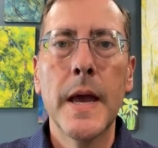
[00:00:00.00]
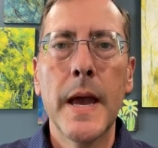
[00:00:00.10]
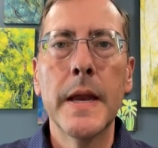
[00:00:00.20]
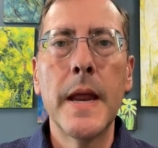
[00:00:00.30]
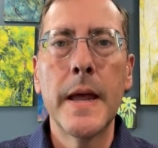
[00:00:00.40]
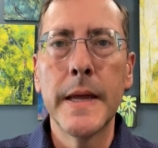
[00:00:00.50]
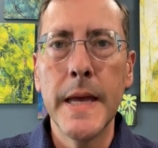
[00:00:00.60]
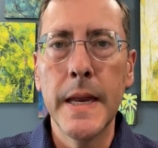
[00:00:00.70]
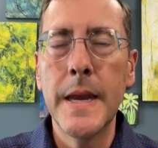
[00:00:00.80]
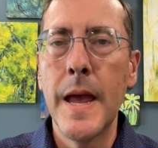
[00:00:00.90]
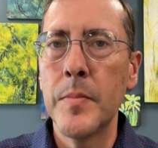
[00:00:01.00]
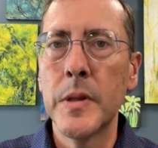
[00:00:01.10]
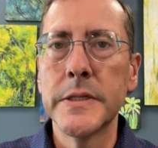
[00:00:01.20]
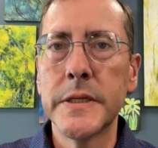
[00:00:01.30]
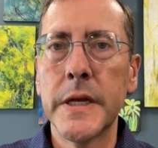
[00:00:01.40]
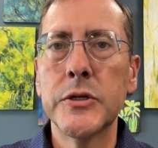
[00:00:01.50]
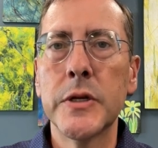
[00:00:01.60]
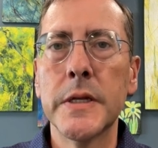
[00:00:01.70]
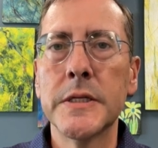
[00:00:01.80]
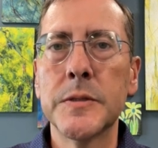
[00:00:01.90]
And again,
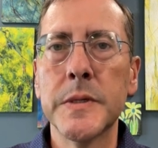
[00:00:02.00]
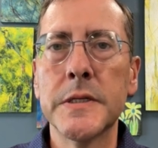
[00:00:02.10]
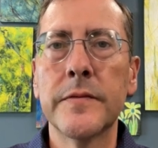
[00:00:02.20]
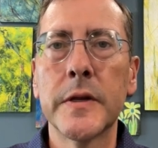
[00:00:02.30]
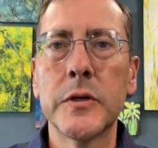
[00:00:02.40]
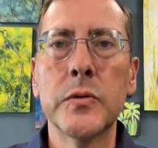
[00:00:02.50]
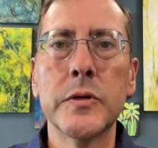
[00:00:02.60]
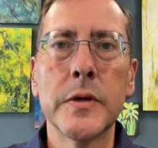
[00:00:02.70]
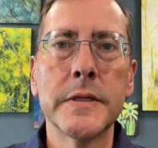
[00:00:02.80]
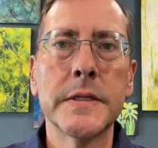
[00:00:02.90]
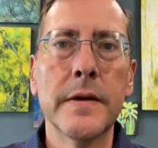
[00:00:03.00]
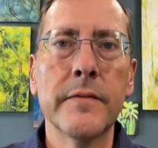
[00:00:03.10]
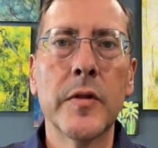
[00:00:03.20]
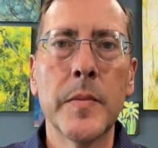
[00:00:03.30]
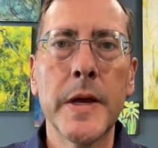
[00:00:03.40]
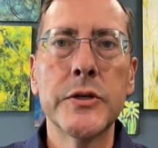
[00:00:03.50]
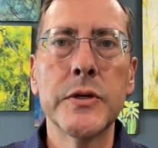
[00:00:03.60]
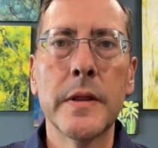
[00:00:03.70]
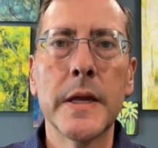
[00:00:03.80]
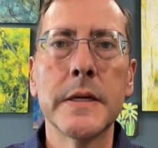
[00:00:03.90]
embolization is specific to address the
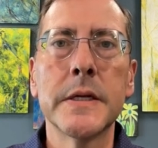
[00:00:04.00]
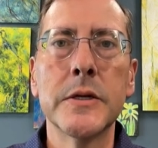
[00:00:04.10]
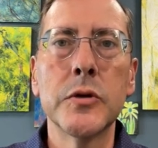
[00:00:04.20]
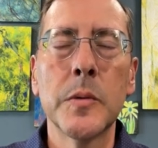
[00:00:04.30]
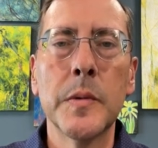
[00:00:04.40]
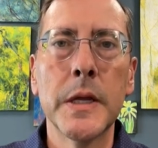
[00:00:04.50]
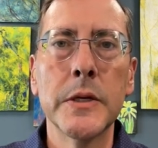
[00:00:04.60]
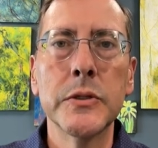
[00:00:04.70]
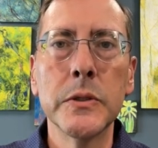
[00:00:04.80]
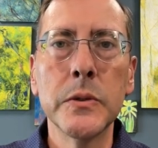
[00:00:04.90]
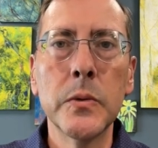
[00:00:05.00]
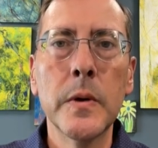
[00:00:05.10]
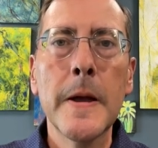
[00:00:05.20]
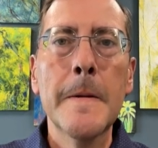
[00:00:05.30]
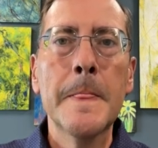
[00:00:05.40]
inflammation that is contributing to